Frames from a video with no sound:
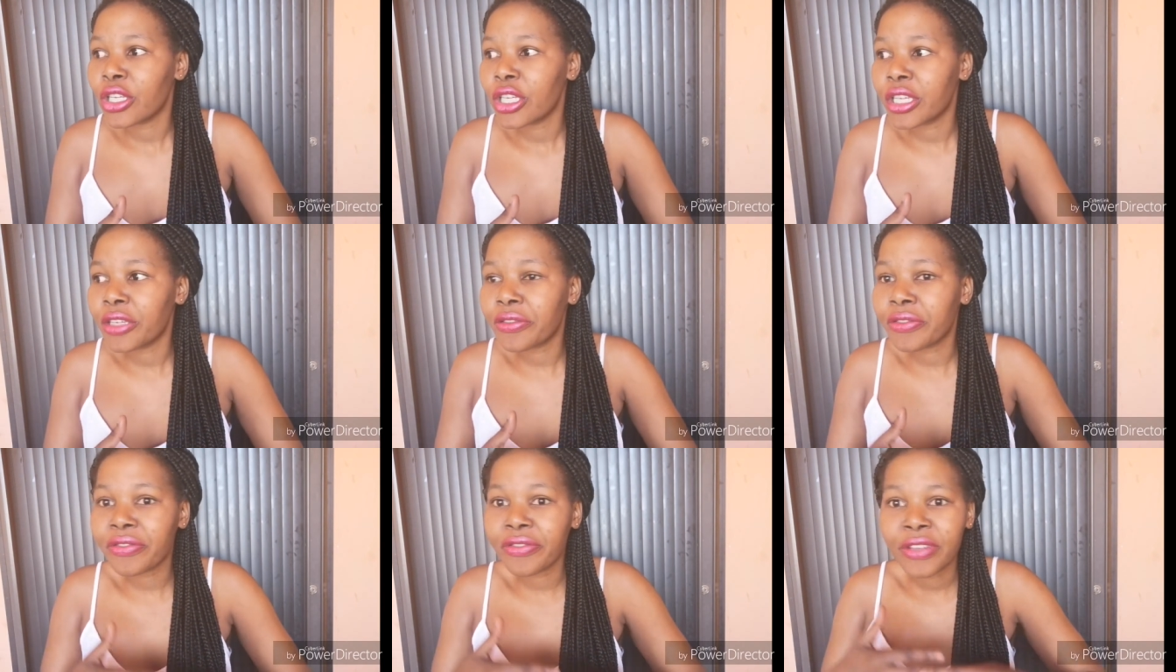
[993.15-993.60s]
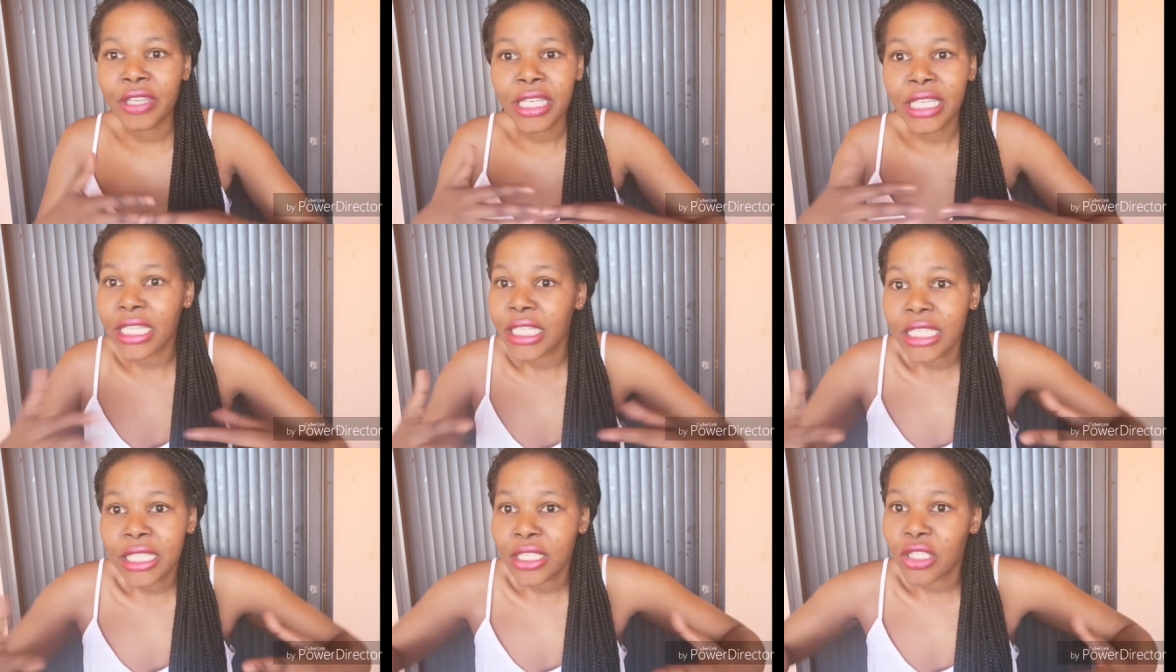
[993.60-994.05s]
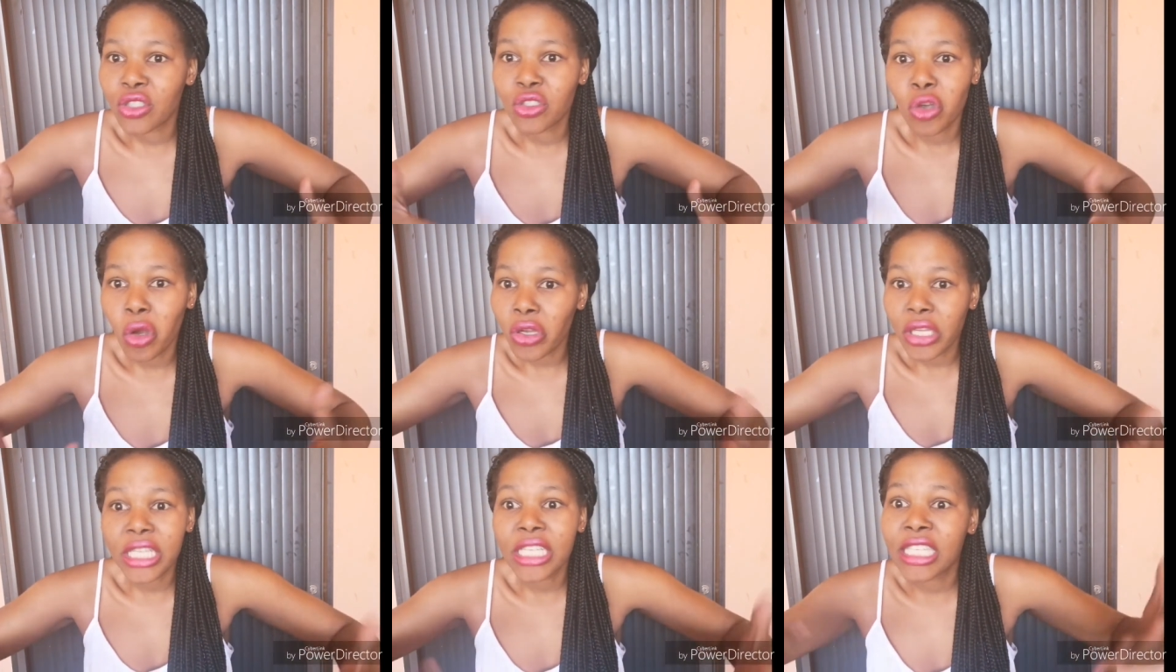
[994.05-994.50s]
if
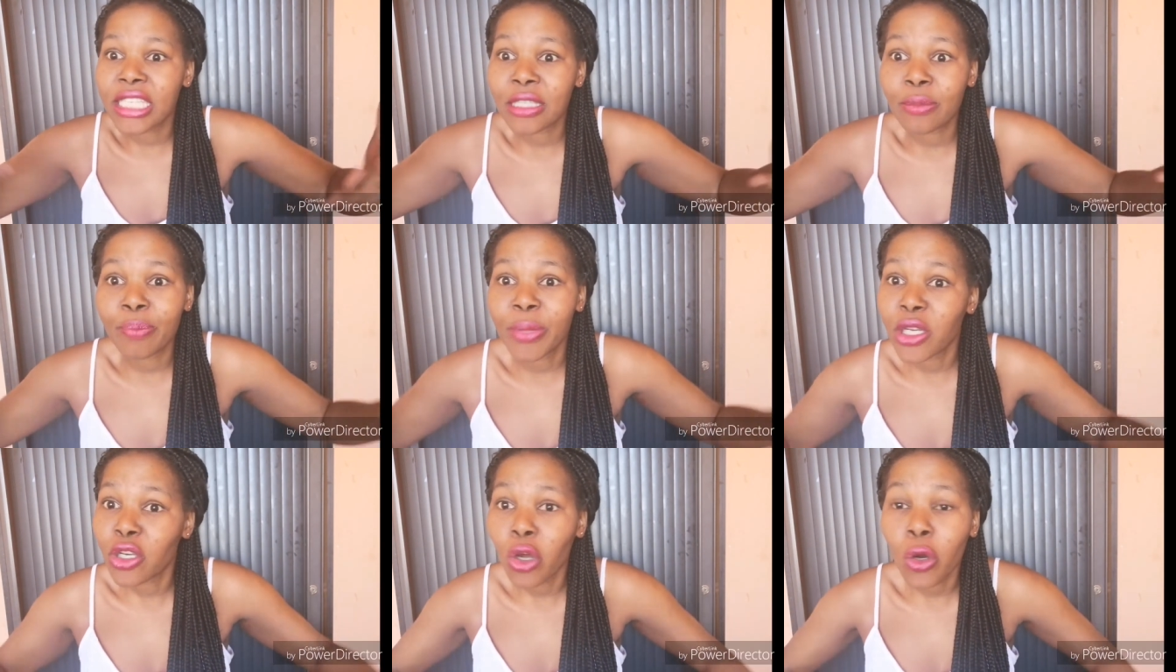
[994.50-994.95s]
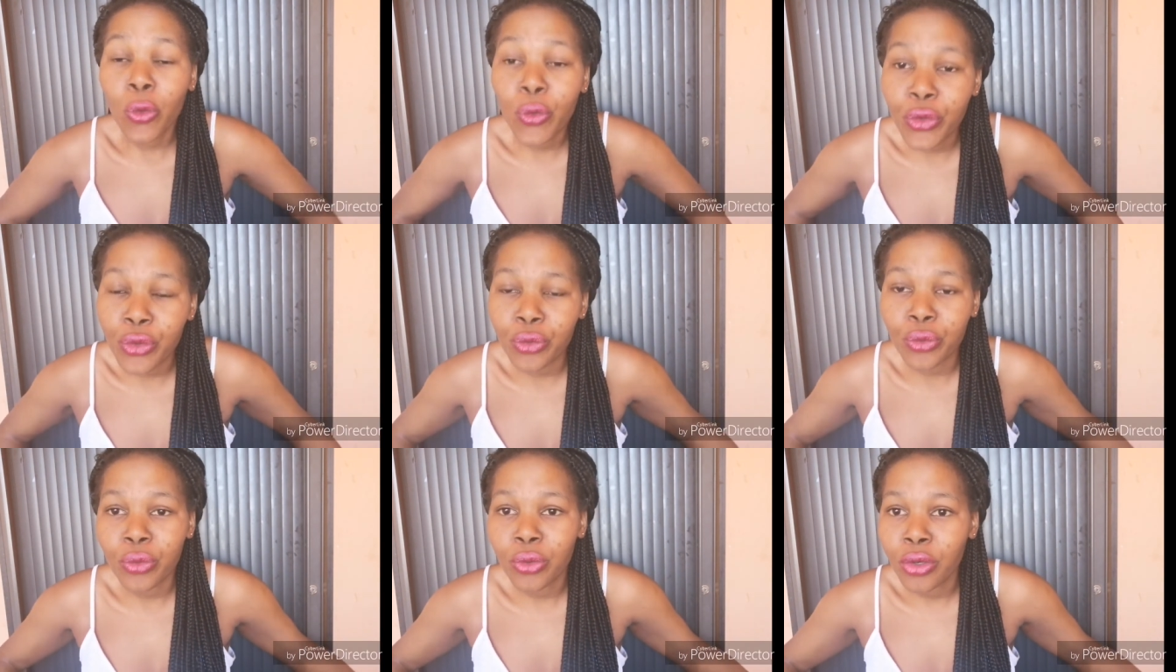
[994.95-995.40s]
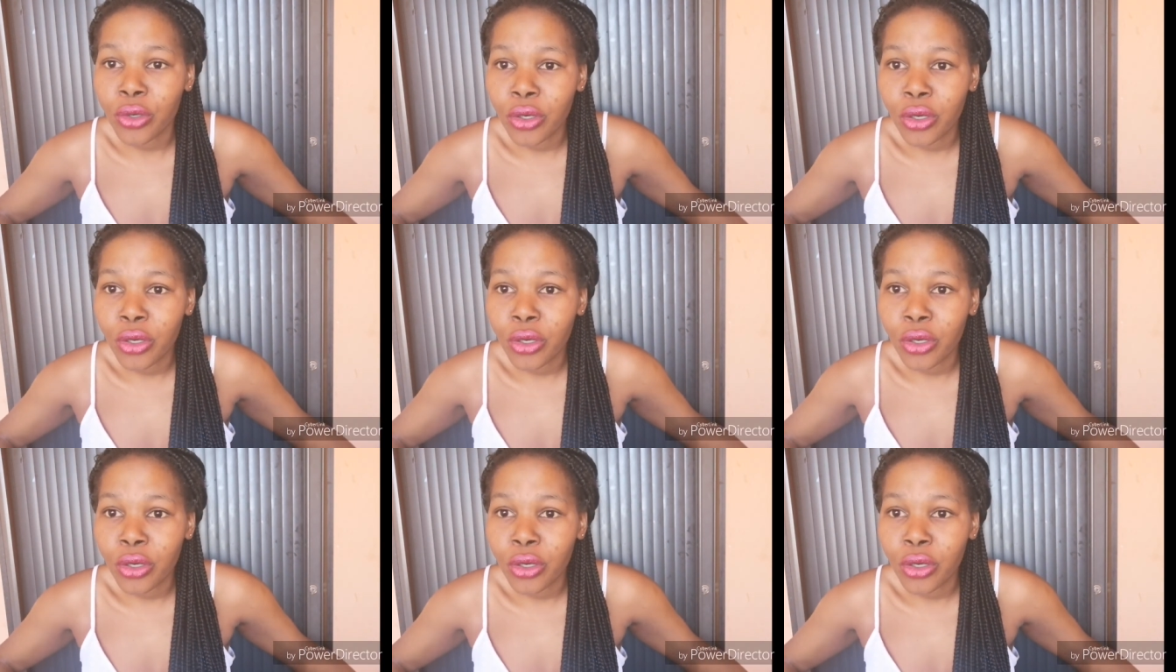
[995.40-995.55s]
he's not he's below you